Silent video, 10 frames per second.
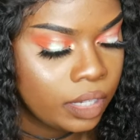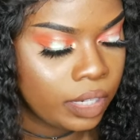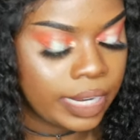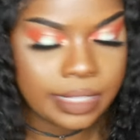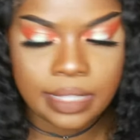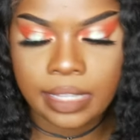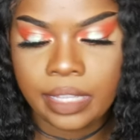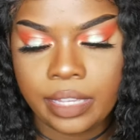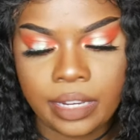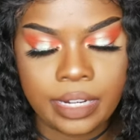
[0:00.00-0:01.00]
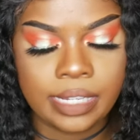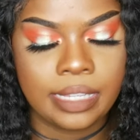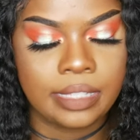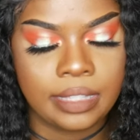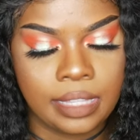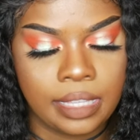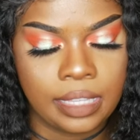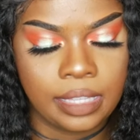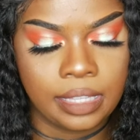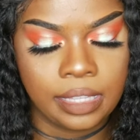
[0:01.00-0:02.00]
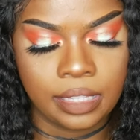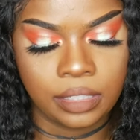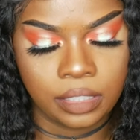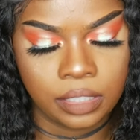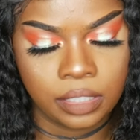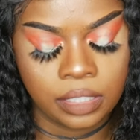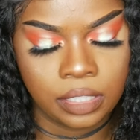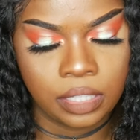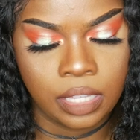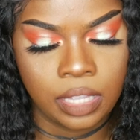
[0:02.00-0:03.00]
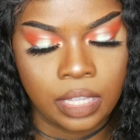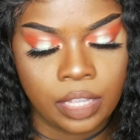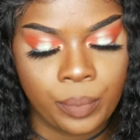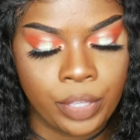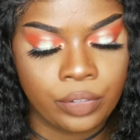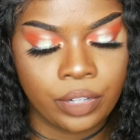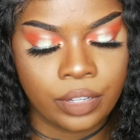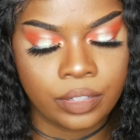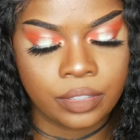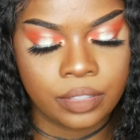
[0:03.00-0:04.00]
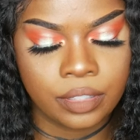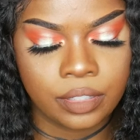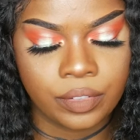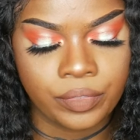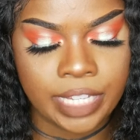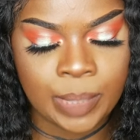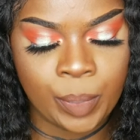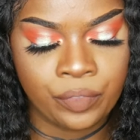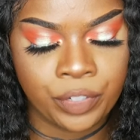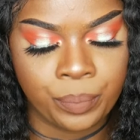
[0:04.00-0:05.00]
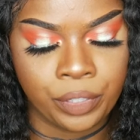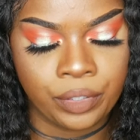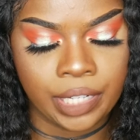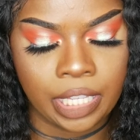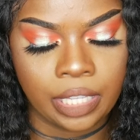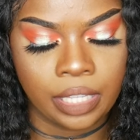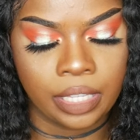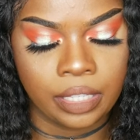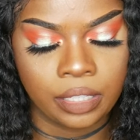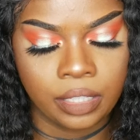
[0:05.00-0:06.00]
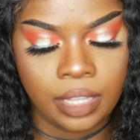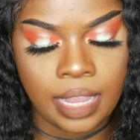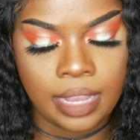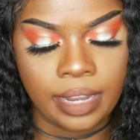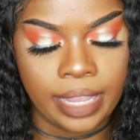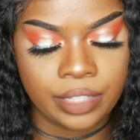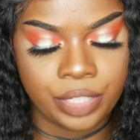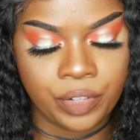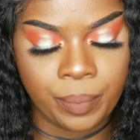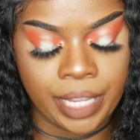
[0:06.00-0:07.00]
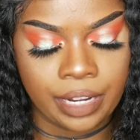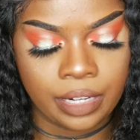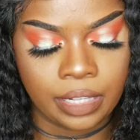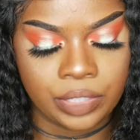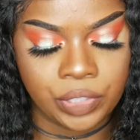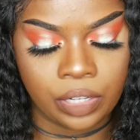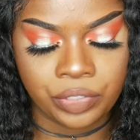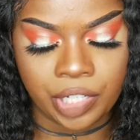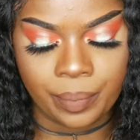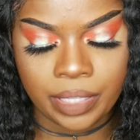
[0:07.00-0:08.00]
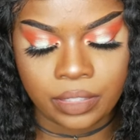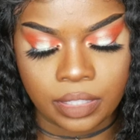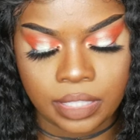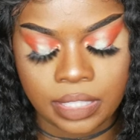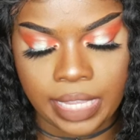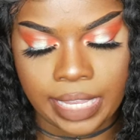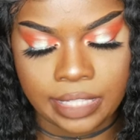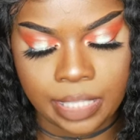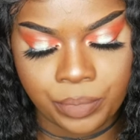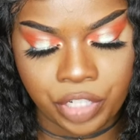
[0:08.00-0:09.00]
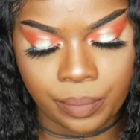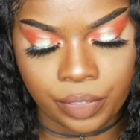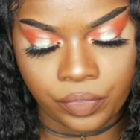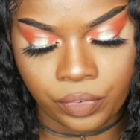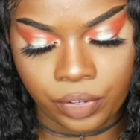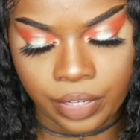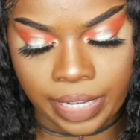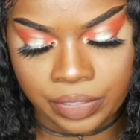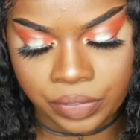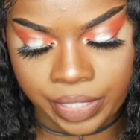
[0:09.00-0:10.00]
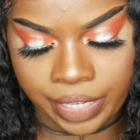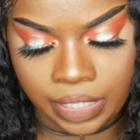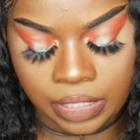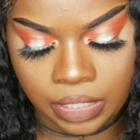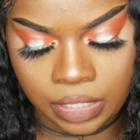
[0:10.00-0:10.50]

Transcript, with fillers: Next thing here is the Camille Rose Recipe for Beauty Nectar Repair Cholesterol Treatment. So this is a deep treatment for natural hair.